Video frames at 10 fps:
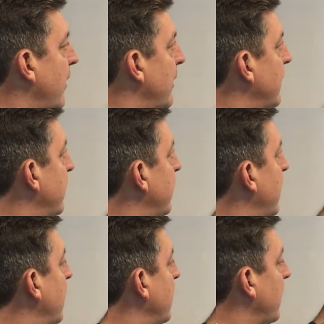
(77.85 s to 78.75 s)
On
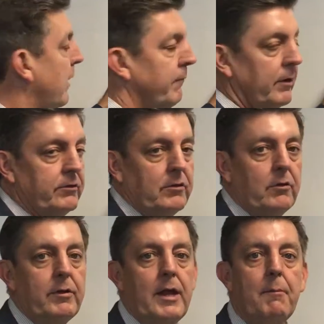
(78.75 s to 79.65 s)
a
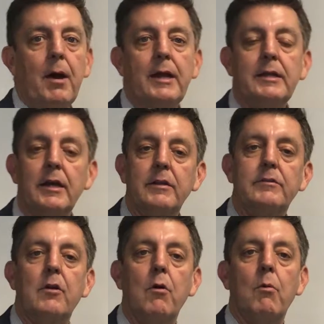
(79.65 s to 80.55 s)
conventional loan, MI
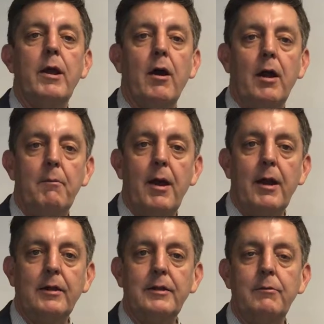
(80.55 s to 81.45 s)
does go away
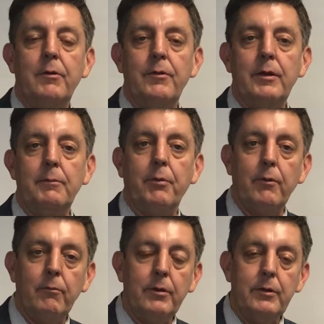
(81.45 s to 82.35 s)
automatically
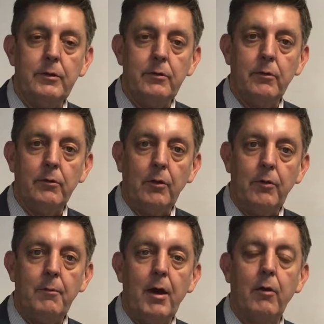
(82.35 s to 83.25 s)
when your
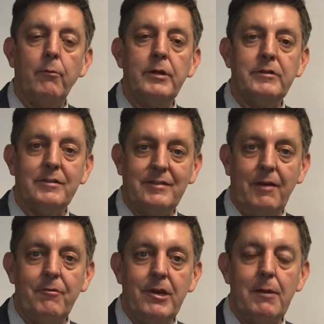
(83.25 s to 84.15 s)
loan amount reaches
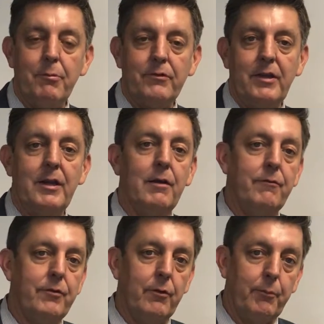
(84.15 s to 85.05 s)
78%
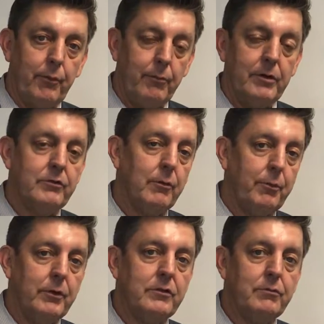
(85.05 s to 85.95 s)
of your original
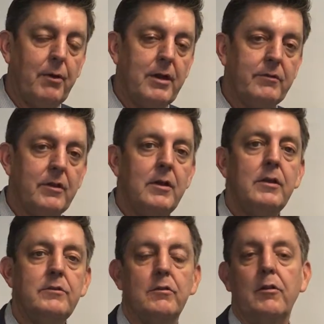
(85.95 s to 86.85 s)
purchase price,
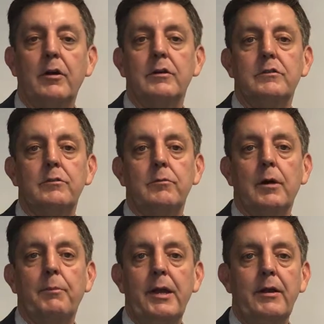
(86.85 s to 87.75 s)
so long as you
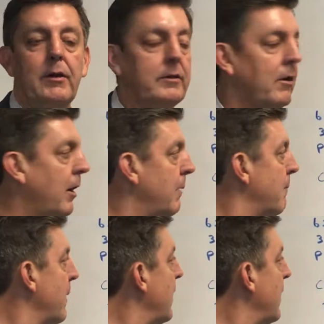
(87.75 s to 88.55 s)
paid it on time.